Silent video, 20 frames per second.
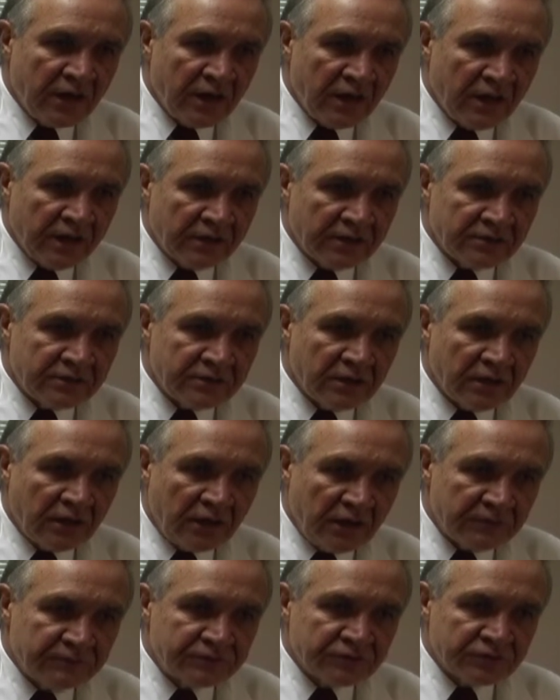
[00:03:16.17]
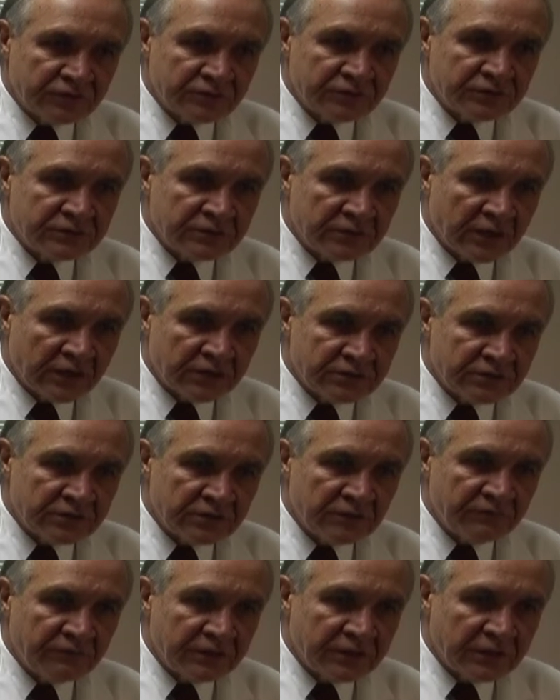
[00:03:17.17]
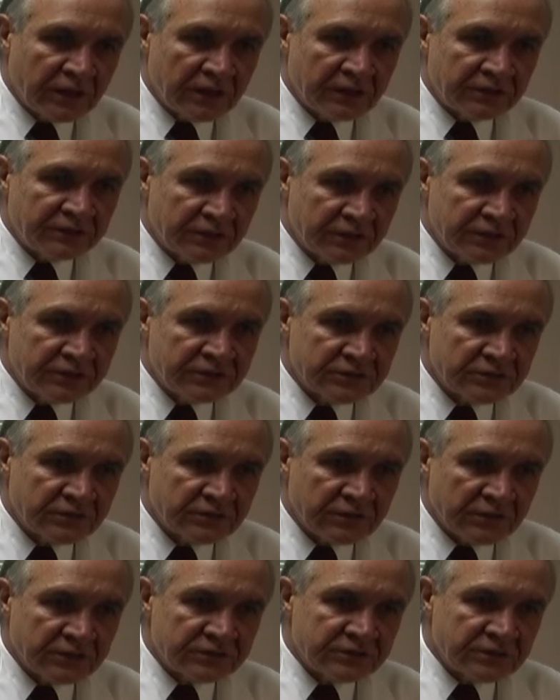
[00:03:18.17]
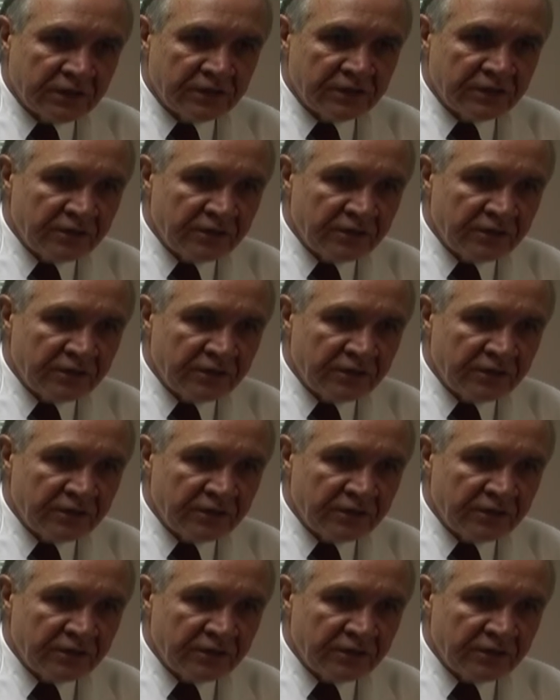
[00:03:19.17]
and helps to stretch a little bit the arteries so there's